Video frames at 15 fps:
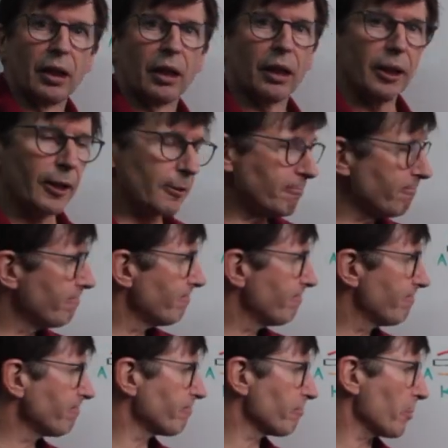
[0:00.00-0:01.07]
And
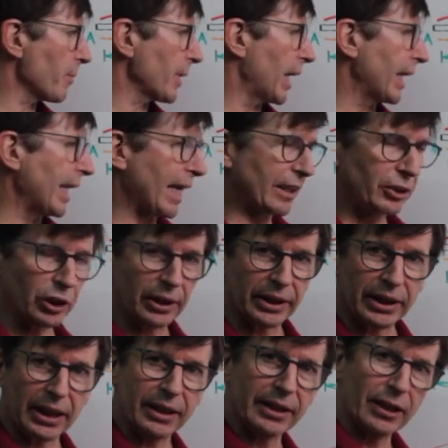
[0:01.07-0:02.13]

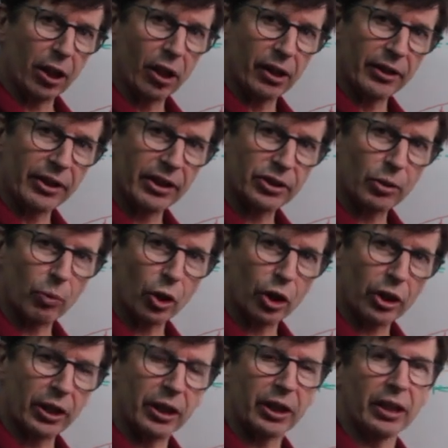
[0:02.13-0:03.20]
actually, I did all of this
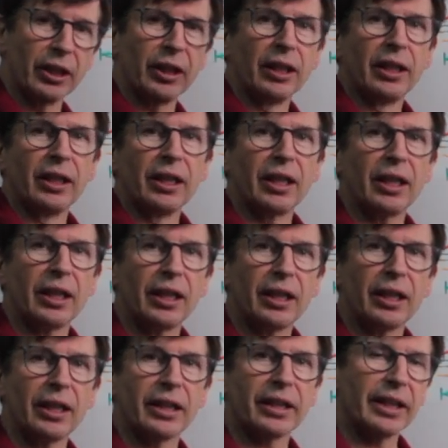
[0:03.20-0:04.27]
work
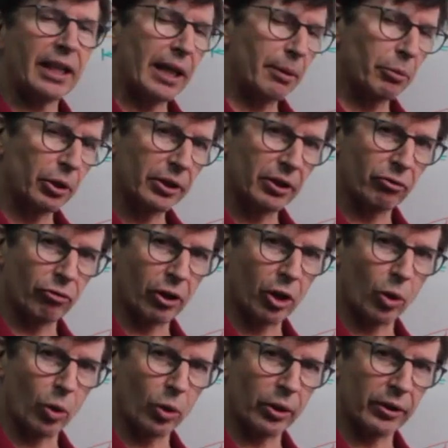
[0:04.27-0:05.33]
and the camera didn't
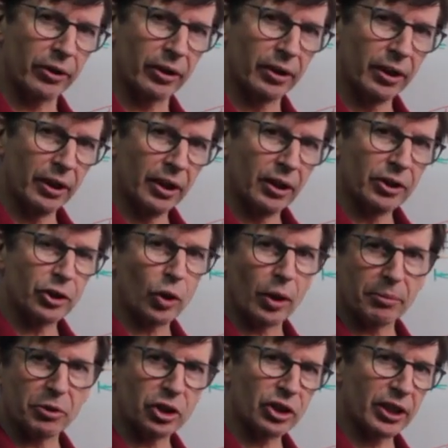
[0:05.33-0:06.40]
record, so
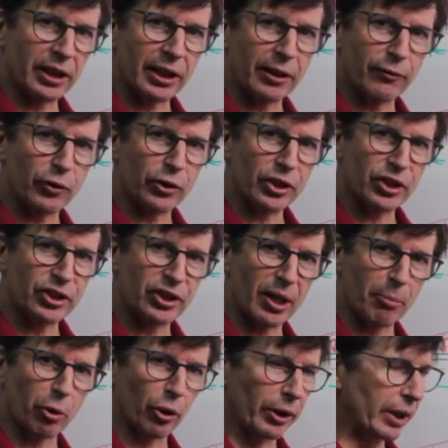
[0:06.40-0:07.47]
I'm just going to give you the
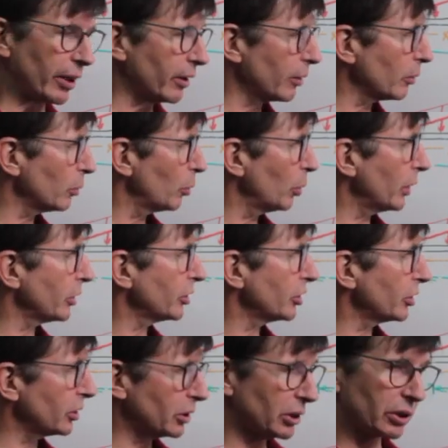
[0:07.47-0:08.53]
summary,
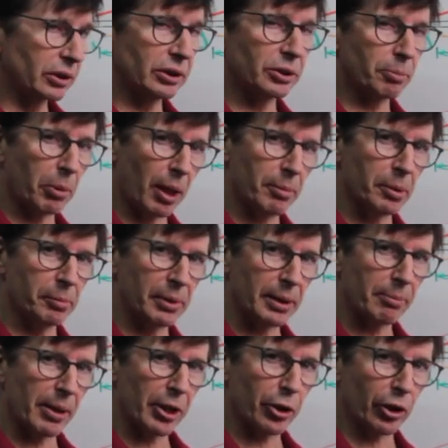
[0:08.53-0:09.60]
which is probably
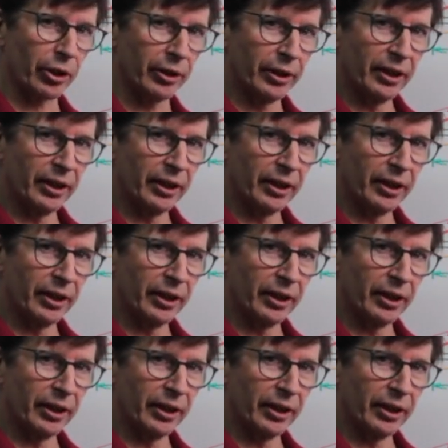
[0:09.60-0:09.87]
better.